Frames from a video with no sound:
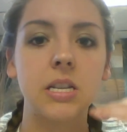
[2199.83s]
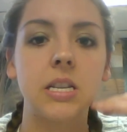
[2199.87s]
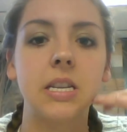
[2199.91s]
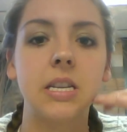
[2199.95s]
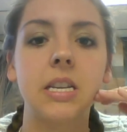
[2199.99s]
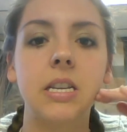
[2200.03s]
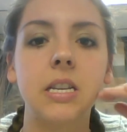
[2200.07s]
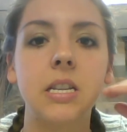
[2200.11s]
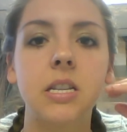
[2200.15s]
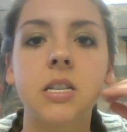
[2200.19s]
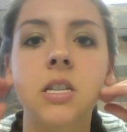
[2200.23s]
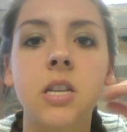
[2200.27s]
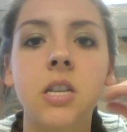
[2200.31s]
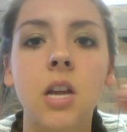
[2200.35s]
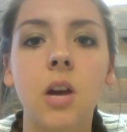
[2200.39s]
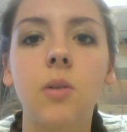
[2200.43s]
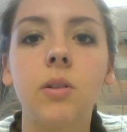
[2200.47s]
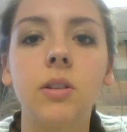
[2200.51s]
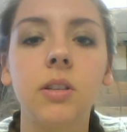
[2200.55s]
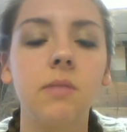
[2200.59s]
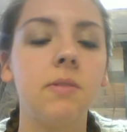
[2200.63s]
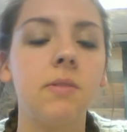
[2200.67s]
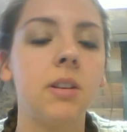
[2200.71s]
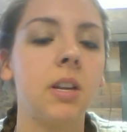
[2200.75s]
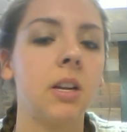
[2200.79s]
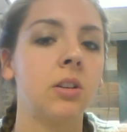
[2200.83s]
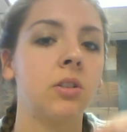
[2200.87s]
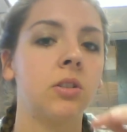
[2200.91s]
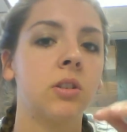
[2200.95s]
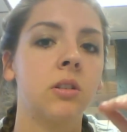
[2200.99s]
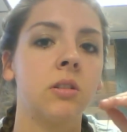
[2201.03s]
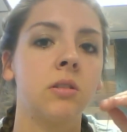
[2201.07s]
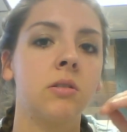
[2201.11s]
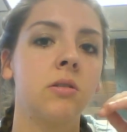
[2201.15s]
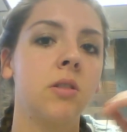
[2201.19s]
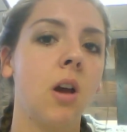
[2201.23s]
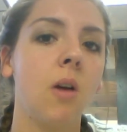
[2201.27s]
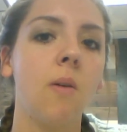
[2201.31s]
no intimidation,
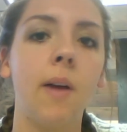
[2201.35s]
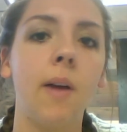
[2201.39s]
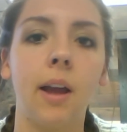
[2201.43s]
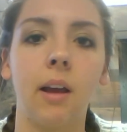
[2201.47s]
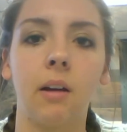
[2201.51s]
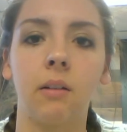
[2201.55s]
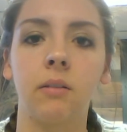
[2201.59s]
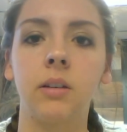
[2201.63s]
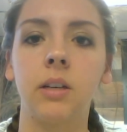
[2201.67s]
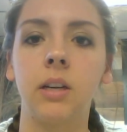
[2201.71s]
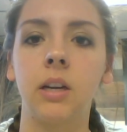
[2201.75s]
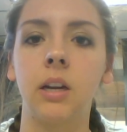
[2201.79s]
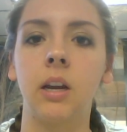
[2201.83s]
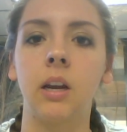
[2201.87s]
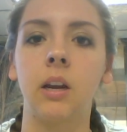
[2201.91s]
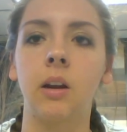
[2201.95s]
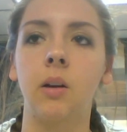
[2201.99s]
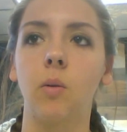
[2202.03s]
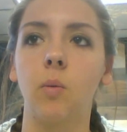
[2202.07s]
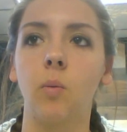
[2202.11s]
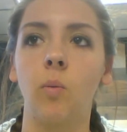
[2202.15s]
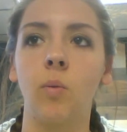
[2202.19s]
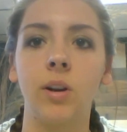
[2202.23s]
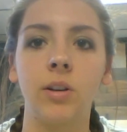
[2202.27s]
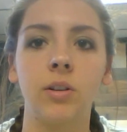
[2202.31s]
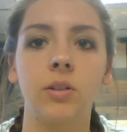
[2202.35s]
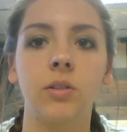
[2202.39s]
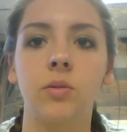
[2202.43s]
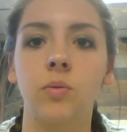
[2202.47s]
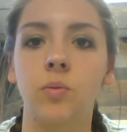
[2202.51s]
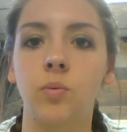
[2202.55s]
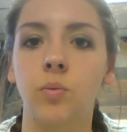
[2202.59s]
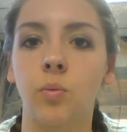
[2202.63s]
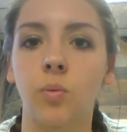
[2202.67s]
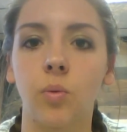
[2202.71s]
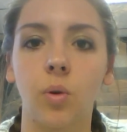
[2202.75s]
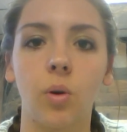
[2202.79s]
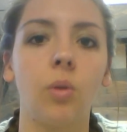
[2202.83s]
no hounding. We just
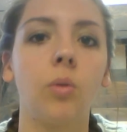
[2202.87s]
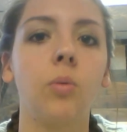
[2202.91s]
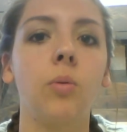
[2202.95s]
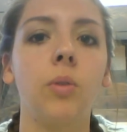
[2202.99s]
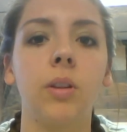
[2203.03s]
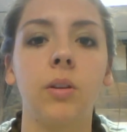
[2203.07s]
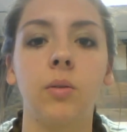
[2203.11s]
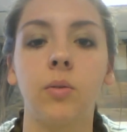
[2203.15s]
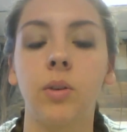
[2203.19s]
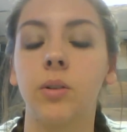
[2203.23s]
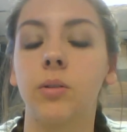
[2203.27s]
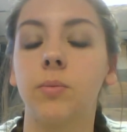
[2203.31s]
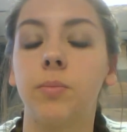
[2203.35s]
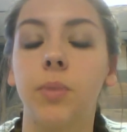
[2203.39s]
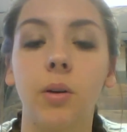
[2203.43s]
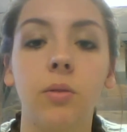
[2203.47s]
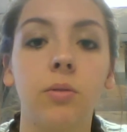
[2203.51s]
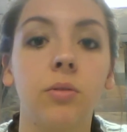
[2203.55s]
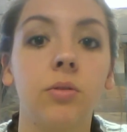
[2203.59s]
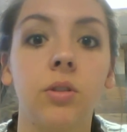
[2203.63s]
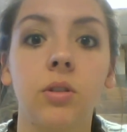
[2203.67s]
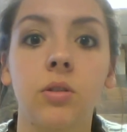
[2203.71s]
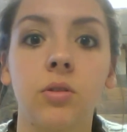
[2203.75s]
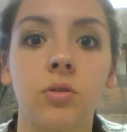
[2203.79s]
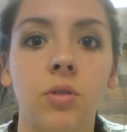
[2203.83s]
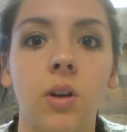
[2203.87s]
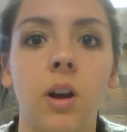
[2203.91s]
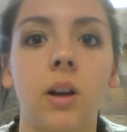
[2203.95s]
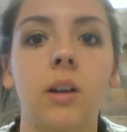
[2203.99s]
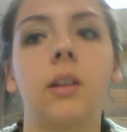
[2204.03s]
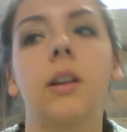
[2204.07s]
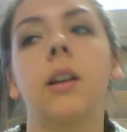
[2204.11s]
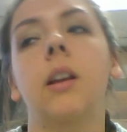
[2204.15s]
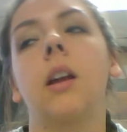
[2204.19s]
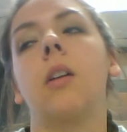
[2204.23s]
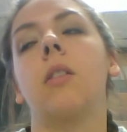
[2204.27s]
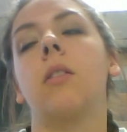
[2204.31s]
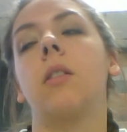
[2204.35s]
rolled with it. We were both just trying to get
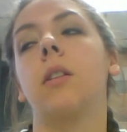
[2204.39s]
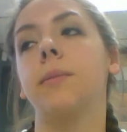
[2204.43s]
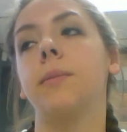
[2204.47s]
out of there.